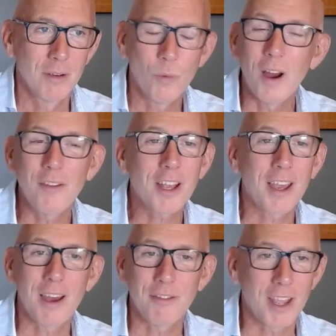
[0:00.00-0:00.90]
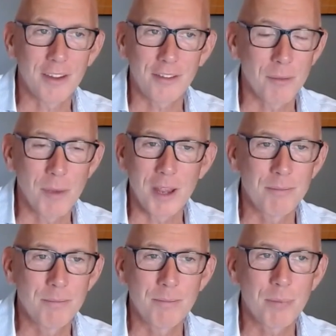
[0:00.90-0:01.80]
whatever caveats you
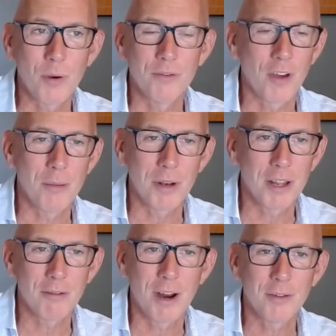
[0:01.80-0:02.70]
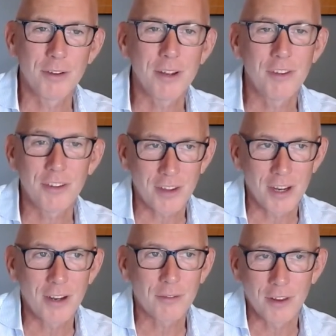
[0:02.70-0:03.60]
may put verbally around it, if you
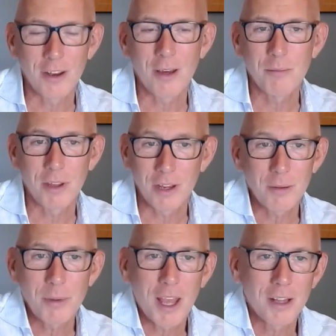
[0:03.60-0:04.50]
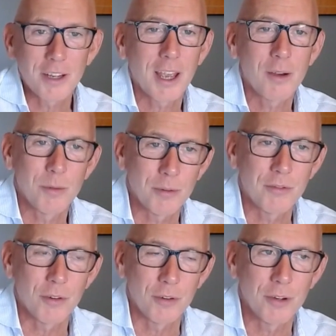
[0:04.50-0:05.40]
sign up to the number, you're going to be held accountable
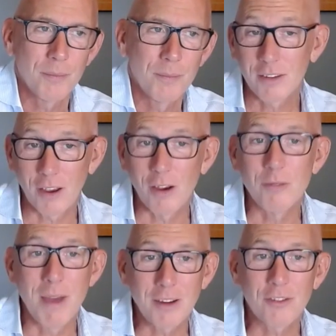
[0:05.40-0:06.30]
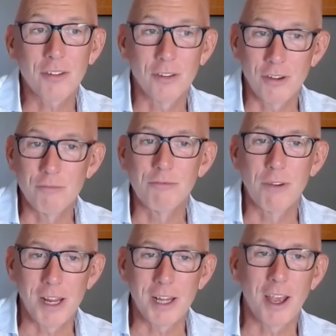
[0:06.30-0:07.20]
for it. So make sure you
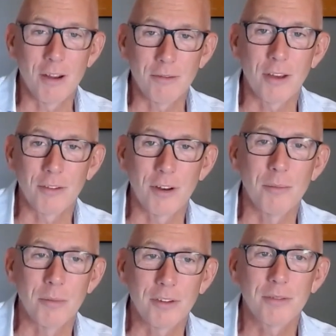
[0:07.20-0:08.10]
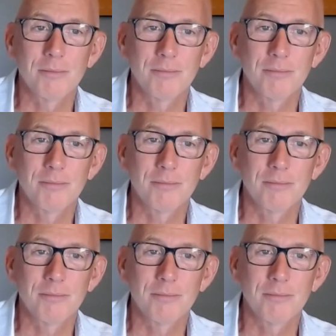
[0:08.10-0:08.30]
really own those numbers.